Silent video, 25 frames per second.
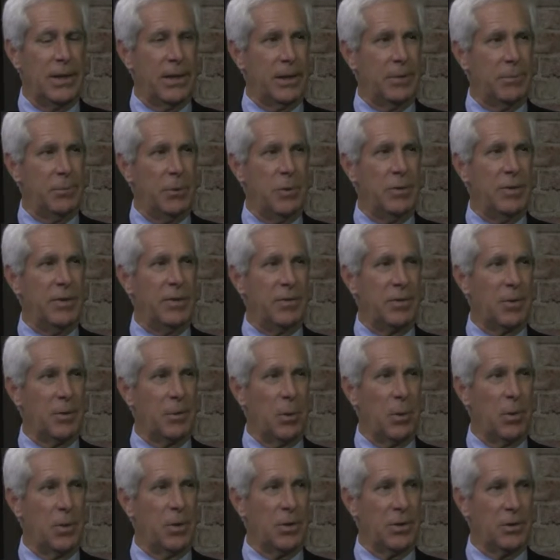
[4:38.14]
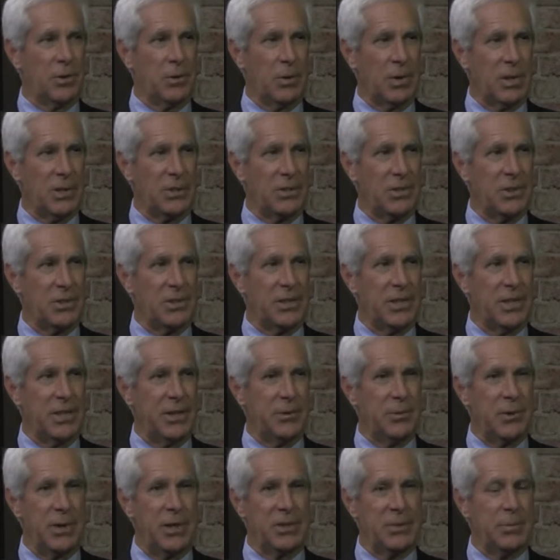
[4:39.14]
moving from oil to electricity and
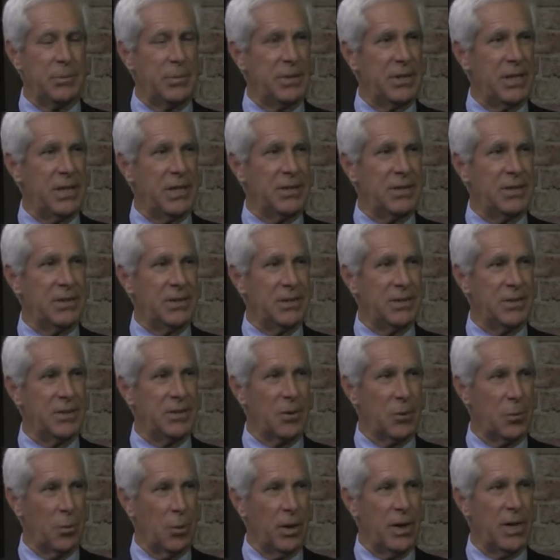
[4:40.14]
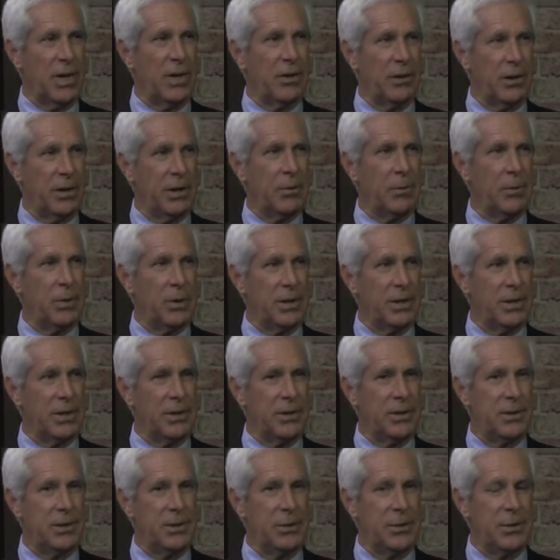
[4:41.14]
transportation is the one area where you
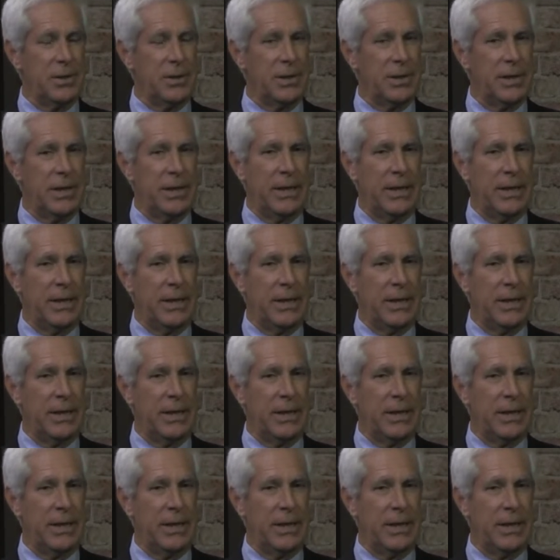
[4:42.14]
can do it.